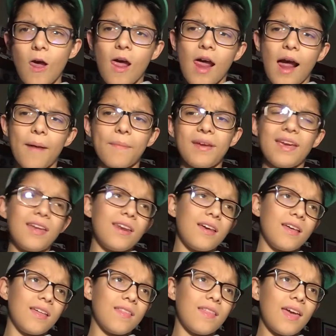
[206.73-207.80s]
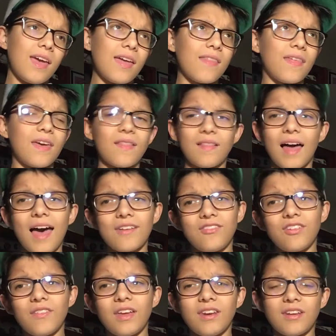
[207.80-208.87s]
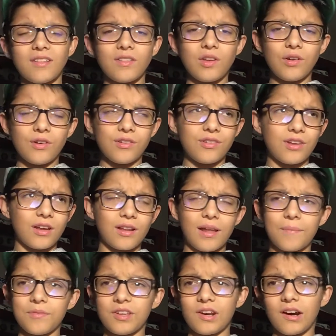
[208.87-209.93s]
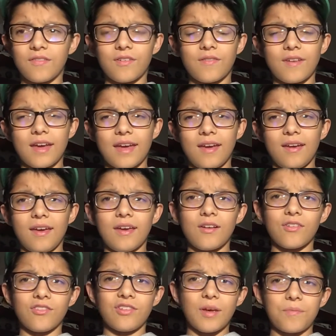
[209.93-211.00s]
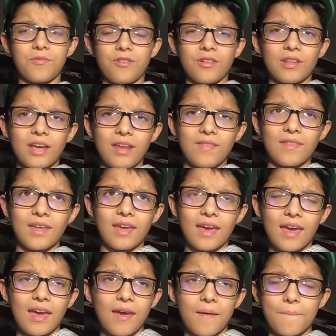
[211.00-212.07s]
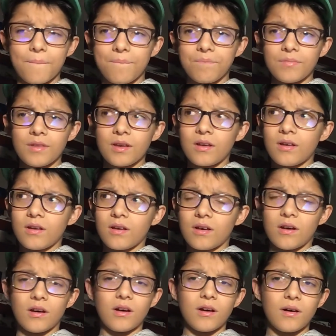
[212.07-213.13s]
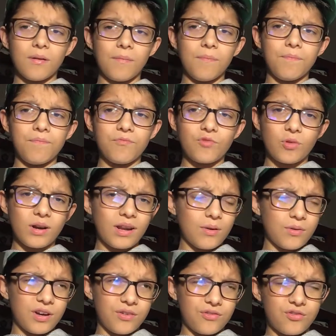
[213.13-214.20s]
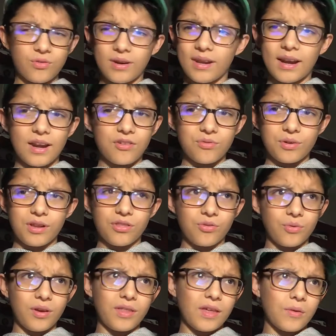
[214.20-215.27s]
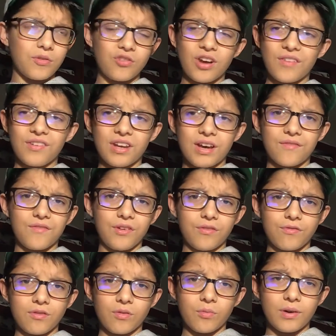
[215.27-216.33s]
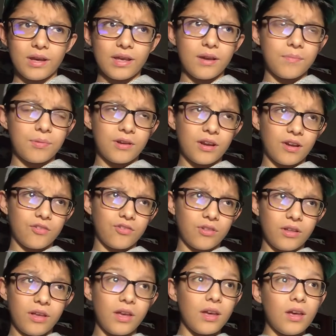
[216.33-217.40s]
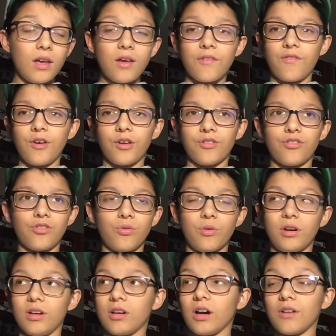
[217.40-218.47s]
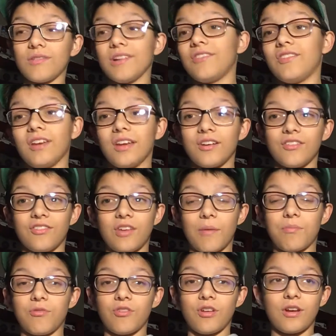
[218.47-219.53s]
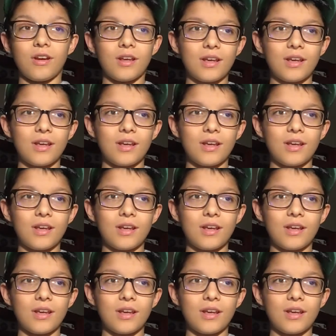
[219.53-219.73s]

they last year they did lose to Clemson off of a interception late in the game. When it was 29-23, they were driving downfield for the win. Potentially, Fields threw a gut-wrenching interception